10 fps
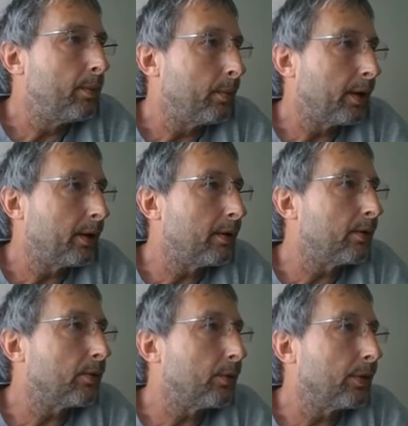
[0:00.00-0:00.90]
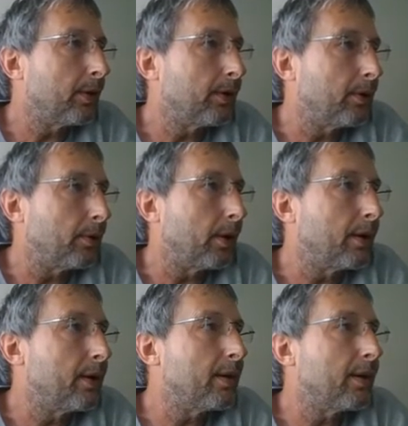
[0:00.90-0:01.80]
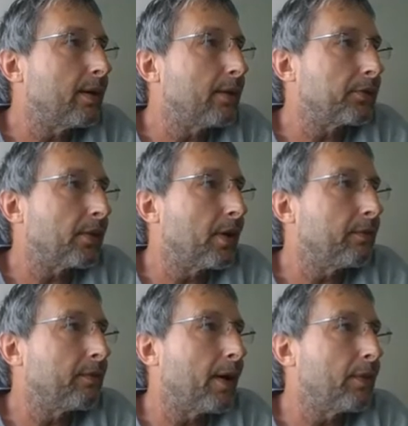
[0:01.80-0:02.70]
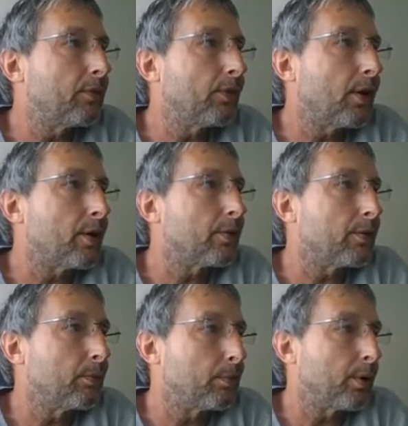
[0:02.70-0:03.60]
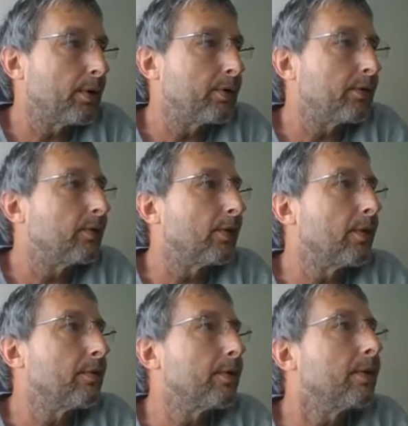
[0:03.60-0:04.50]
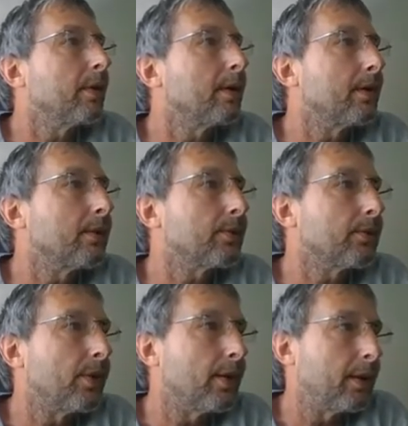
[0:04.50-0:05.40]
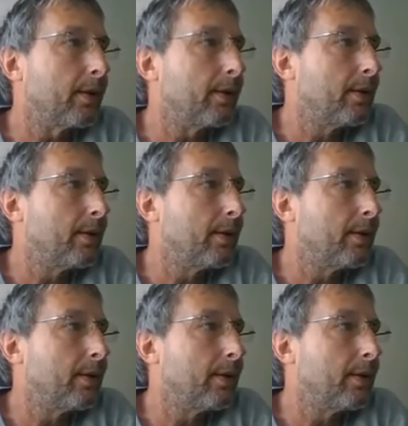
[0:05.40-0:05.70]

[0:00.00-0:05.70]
But here's what they do. Anything that's not 5 stars and praises everything they're selling.